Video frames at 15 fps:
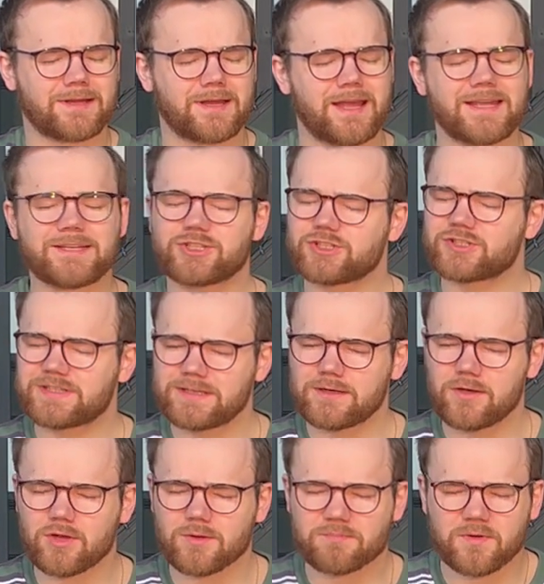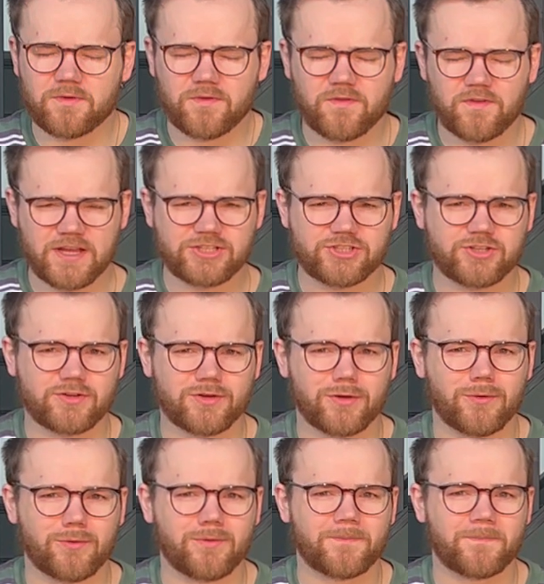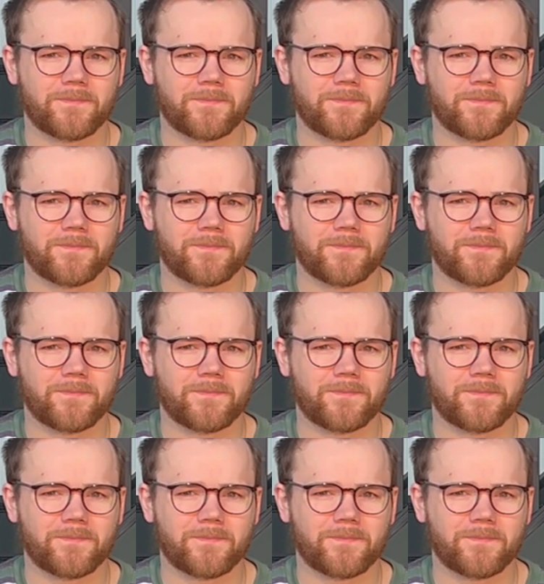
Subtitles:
it just didn't look professional.